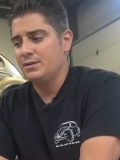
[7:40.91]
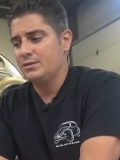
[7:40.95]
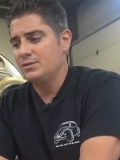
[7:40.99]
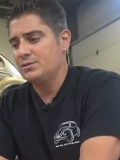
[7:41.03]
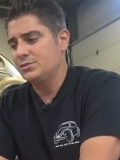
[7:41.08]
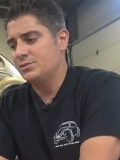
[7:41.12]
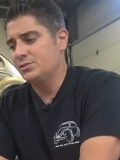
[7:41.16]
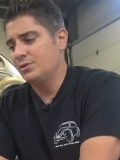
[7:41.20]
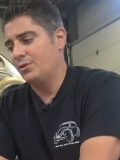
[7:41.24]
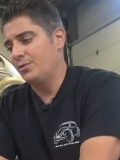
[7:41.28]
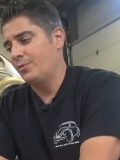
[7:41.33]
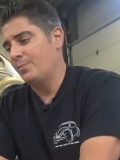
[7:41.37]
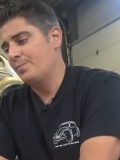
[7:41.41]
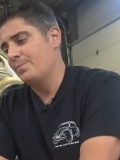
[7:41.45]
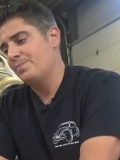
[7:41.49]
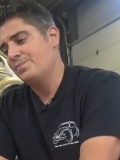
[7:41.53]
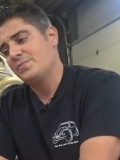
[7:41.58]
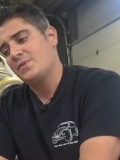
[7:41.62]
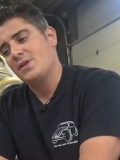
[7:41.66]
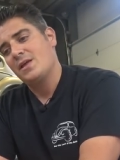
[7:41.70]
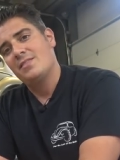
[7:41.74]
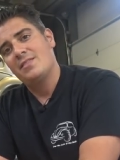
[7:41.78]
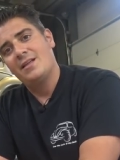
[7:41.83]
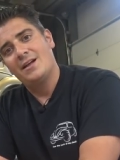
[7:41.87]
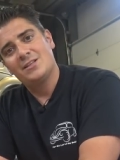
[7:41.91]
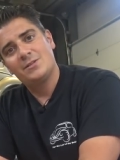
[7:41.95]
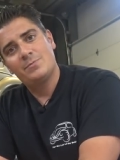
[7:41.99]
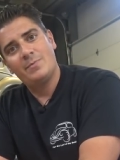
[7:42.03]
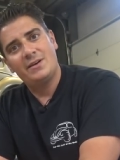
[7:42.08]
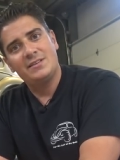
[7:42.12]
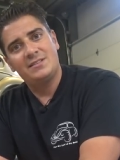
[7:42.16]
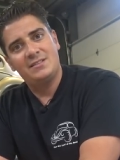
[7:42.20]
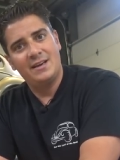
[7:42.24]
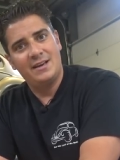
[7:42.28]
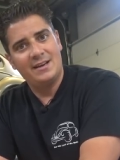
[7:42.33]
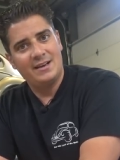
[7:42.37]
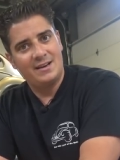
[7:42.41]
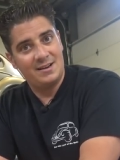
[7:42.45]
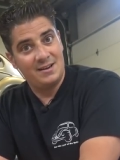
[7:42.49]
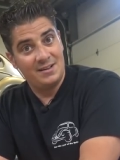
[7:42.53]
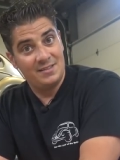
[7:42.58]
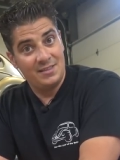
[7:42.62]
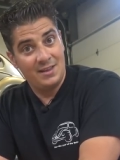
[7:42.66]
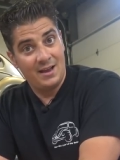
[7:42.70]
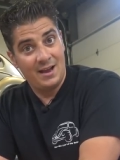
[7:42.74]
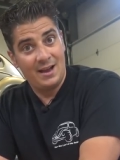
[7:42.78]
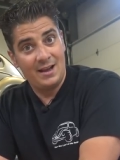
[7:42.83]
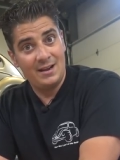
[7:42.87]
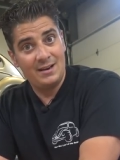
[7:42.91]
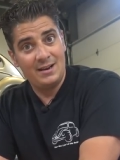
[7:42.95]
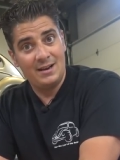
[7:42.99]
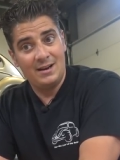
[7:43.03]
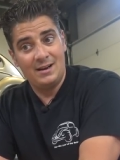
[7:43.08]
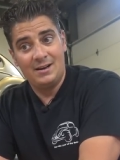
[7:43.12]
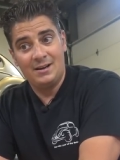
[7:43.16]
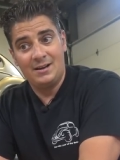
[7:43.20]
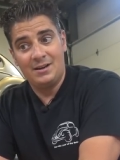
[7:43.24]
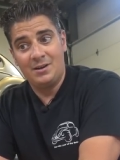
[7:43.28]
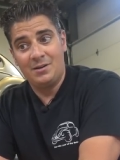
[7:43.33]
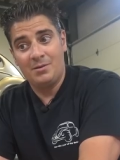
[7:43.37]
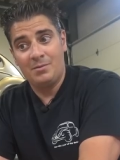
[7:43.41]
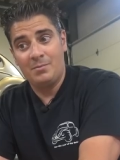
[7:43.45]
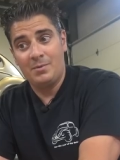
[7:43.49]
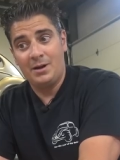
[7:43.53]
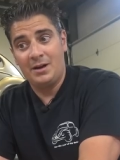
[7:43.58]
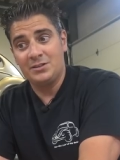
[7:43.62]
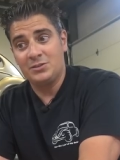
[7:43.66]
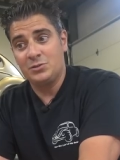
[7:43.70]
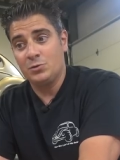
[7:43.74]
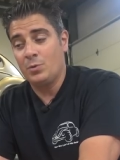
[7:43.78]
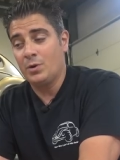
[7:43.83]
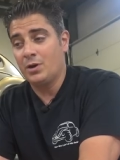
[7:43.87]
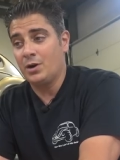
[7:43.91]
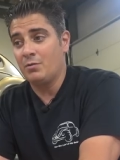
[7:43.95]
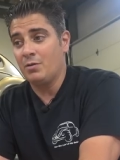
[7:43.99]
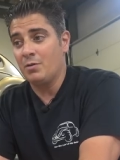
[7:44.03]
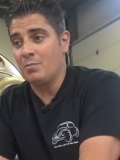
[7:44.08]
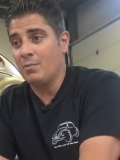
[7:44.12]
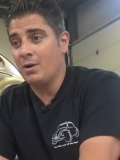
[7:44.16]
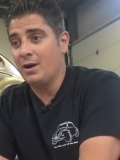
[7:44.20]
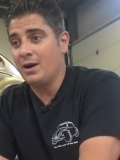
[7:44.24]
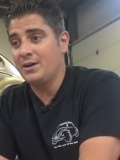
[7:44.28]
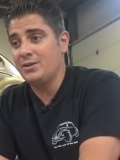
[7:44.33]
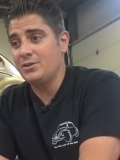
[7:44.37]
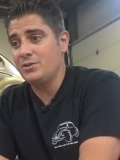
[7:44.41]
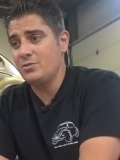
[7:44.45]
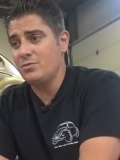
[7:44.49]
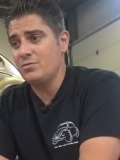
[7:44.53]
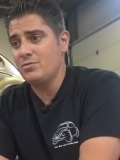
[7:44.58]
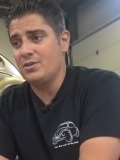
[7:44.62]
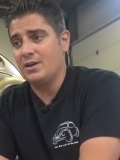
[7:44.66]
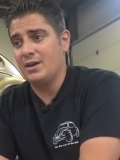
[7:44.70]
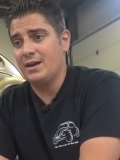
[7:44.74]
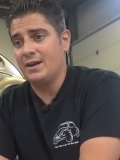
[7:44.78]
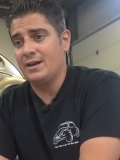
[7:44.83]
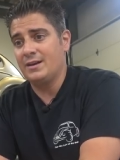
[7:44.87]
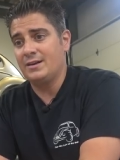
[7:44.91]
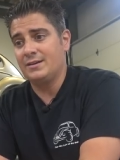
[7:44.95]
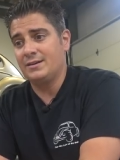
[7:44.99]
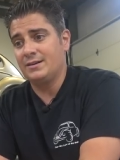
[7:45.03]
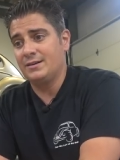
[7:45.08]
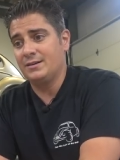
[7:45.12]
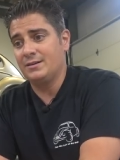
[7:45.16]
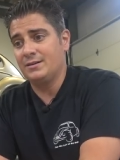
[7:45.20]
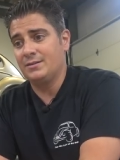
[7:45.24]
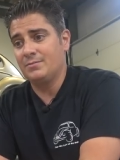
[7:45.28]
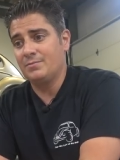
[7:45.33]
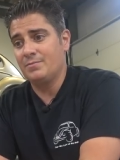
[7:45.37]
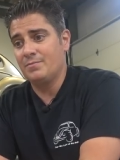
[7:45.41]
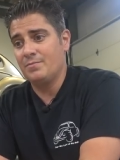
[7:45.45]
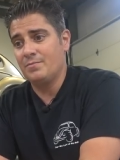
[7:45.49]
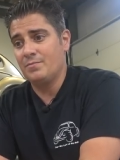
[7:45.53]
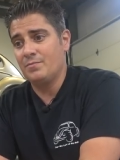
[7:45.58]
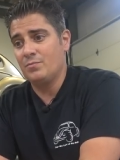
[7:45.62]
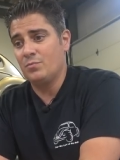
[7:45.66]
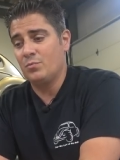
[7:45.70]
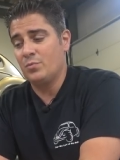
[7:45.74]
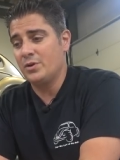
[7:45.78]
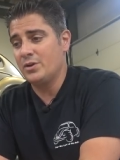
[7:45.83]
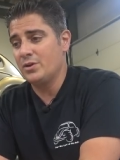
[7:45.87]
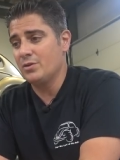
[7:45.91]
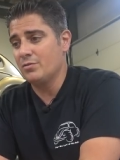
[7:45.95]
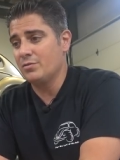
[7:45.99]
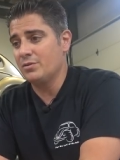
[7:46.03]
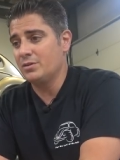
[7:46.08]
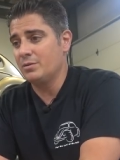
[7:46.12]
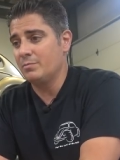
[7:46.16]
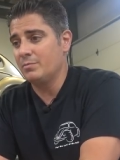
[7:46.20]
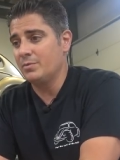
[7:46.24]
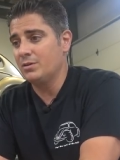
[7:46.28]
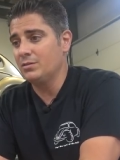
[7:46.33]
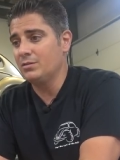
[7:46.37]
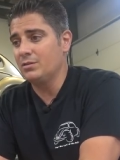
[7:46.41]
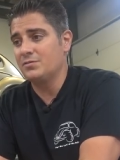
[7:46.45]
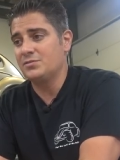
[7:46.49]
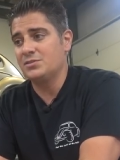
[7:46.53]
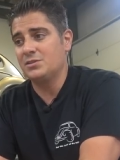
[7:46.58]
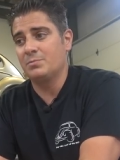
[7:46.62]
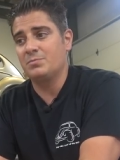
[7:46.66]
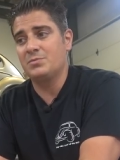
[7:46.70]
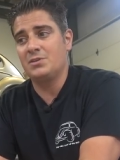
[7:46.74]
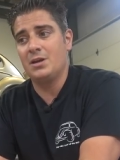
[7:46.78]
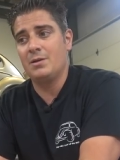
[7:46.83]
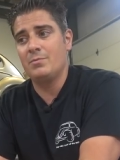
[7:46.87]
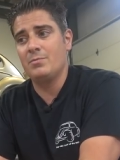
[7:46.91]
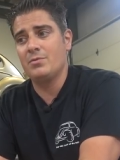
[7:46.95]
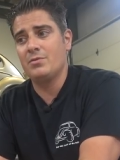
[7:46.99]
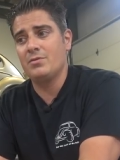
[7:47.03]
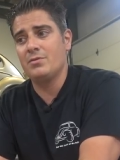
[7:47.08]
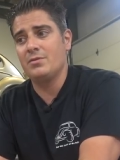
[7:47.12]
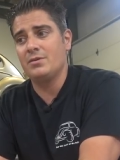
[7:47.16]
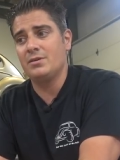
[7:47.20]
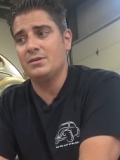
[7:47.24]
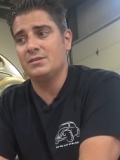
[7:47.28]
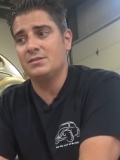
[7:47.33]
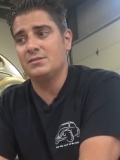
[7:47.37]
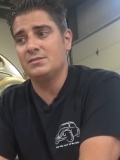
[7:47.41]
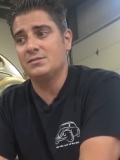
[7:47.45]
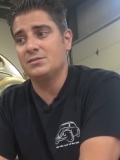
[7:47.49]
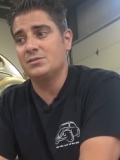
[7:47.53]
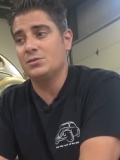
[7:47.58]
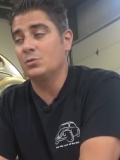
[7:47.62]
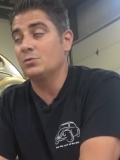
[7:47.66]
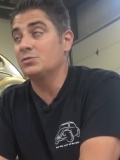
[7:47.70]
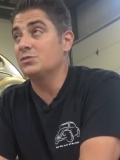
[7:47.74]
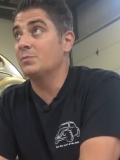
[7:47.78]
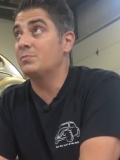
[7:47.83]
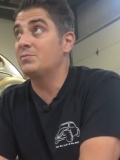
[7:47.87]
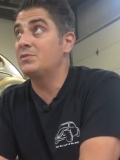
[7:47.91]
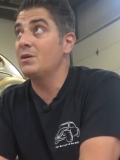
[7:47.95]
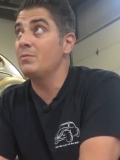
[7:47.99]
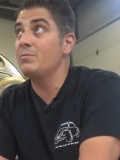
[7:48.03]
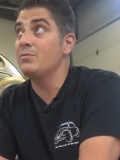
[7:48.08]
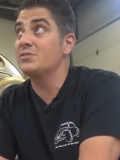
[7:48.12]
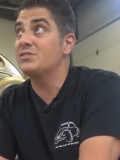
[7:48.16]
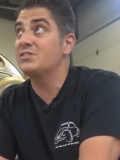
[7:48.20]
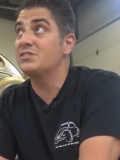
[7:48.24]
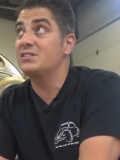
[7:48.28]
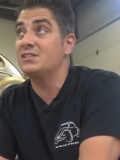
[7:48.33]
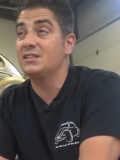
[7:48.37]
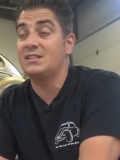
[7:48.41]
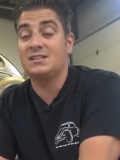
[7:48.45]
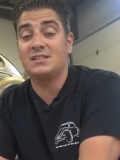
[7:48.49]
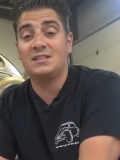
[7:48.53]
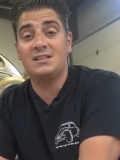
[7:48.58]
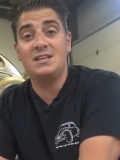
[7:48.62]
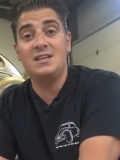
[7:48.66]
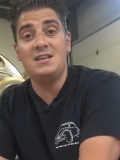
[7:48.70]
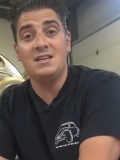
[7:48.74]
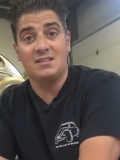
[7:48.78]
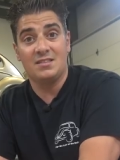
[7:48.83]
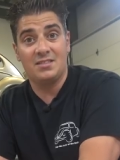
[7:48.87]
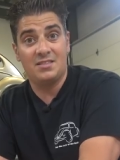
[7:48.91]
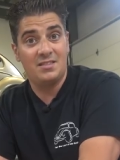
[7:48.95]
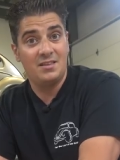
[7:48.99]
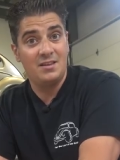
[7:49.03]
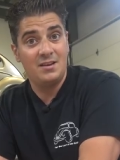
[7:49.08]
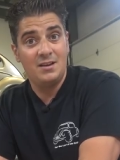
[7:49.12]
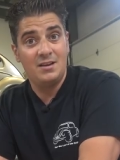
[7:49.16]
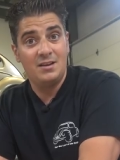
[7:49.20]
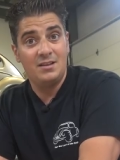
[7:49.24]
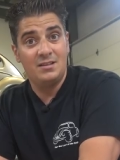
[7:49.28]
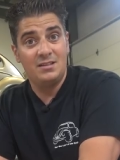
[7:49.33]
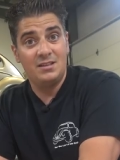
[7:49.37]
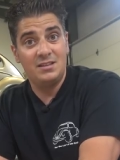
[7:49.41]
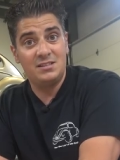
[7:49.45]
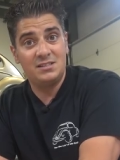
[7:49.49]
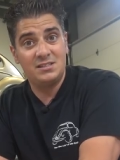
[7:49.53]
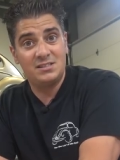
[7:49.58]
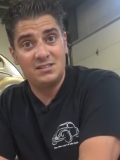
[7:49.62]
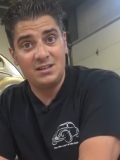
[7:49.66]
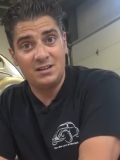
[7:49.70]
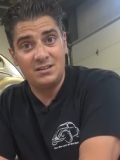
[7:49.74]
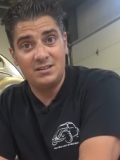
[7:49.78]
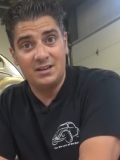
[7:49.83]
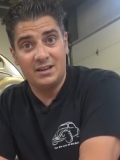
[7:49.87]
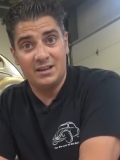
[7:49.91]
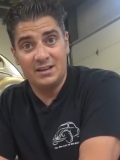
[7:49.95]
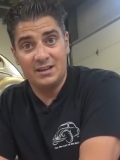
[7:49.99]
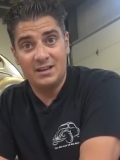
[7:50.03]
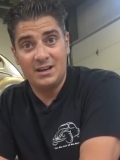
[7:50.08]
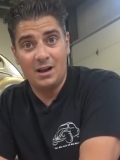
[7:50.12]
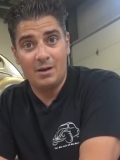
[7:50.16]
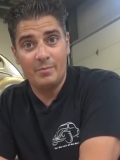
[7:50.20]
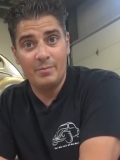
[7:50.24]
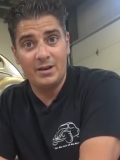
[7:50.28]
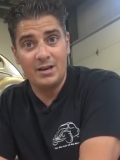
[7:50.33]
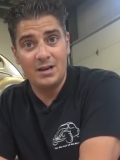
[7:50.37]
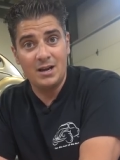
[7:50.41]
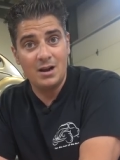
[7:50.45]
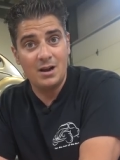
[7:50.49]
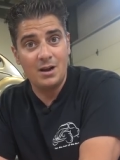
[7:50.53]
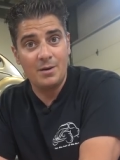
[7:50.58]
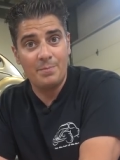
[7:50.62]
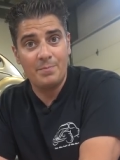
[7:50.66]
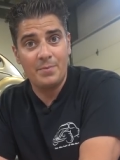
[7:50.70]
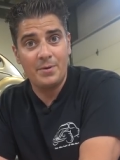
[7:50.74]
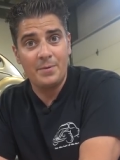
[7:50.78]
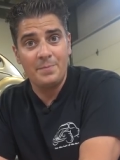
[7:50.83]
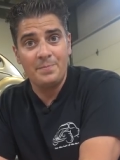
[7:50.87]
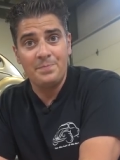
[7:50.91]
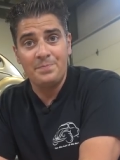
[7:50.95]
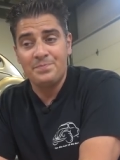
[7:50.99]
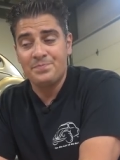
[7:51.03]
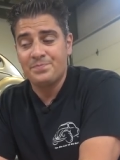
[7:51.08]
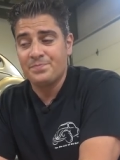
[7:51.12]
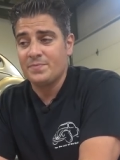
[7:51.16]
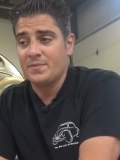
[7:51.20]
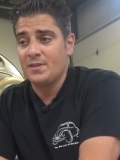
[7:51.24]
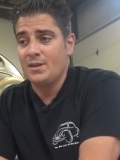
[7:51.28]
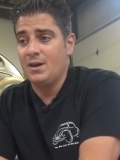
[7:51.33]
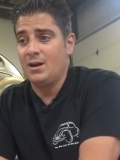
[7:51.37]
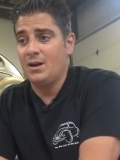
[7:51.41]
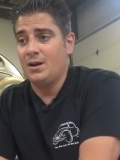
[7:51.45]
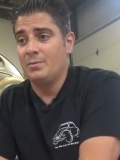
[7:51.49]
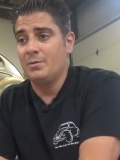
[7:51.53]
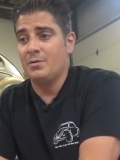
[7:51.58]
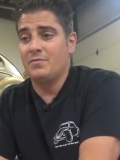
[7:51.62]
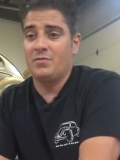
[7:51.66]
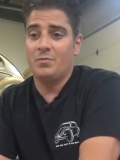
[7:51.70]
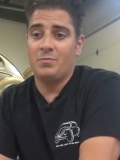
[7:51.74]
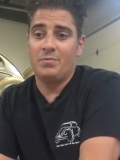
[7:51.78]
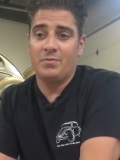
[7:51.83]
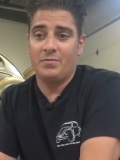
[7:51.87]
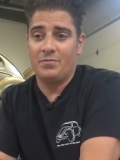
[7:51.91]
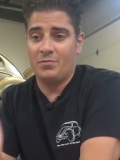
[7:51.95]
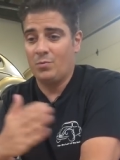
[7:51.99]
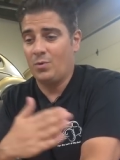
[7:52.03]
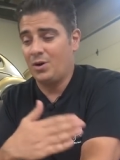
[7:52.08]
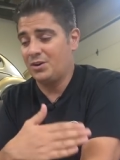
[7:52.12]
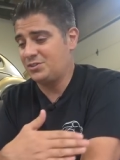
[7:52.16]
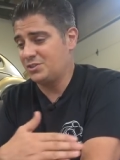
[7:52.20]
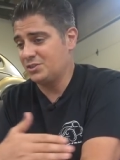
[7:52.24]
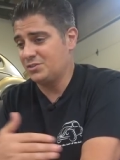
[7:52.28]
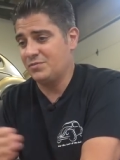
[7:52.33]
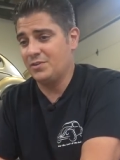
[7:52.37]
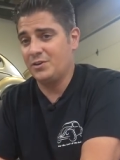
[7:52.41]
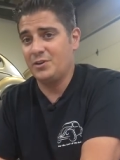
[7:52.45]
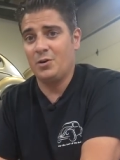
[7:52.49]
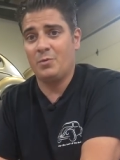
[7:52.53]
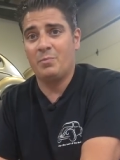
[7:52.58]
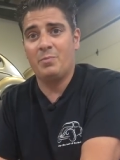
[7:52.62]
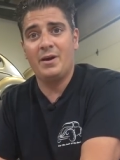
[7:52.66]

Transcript: So that's my take on that. I do want to remind you that we are in the middle of September, and so September 16th, this Sunday coming up, if you watch this video